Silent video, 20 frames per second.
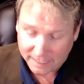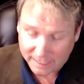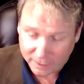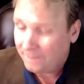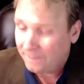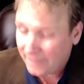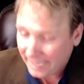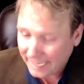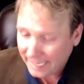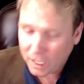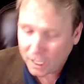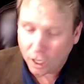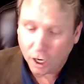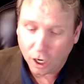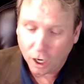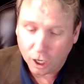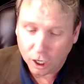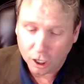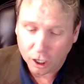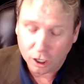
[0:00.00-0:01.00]
They
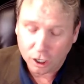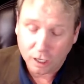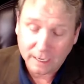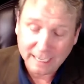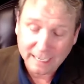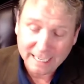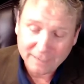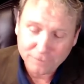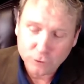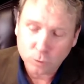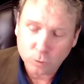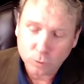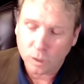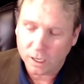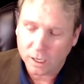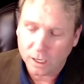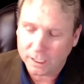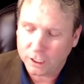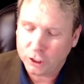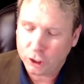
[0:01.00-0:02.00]
are, if you
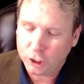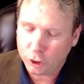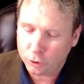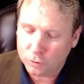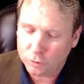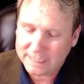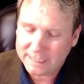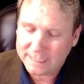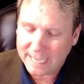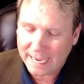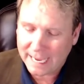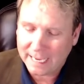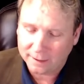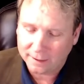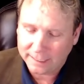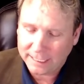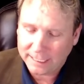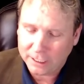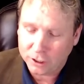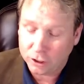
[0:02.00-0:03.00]
want to use that
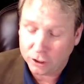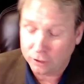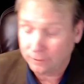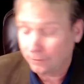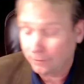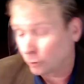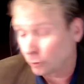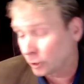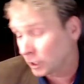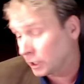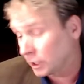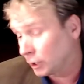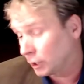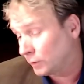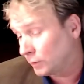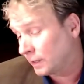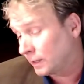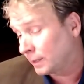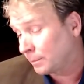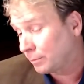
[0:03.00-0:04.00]
lien to
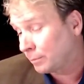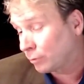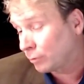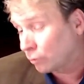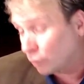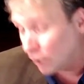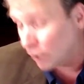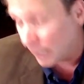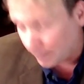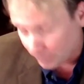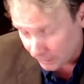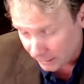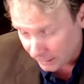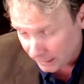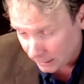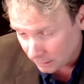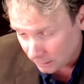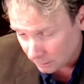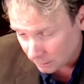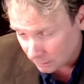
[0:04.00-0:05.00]
foreclose on a
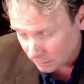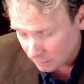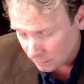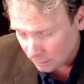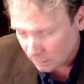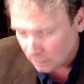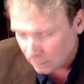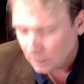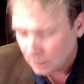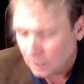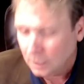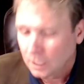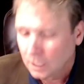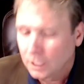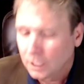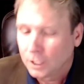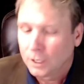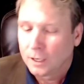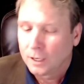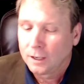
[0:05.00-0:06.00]
property,
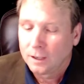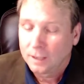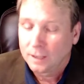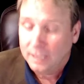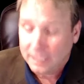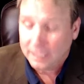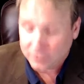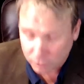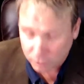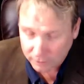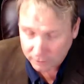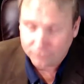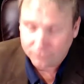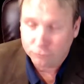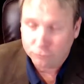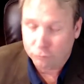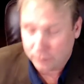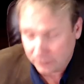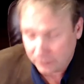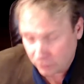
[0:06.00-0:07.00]
it's only
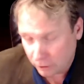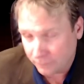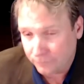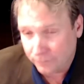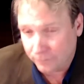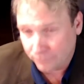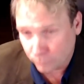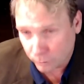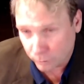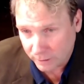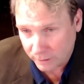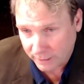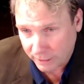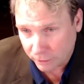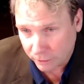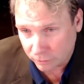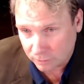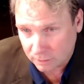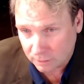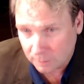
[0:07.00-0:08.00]
good for 4
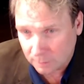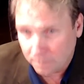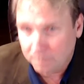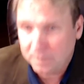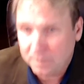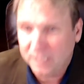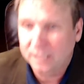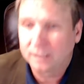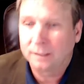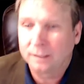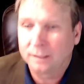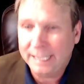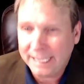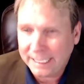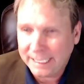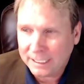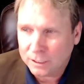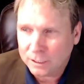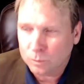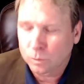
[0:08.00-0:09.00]
years. But
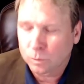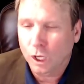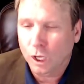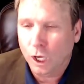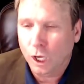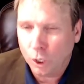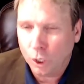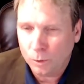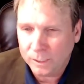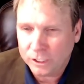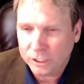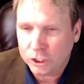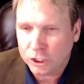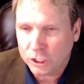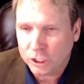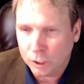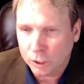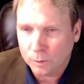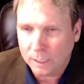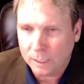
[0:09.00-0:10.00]
liens will always
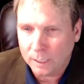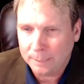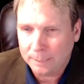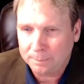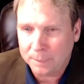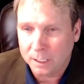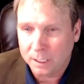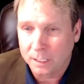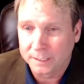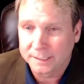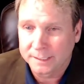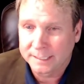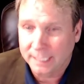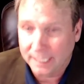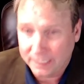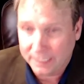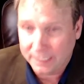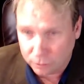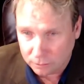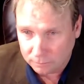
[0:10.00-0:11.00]
show up on
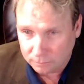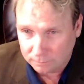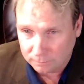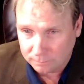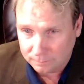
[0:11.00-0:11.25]
title.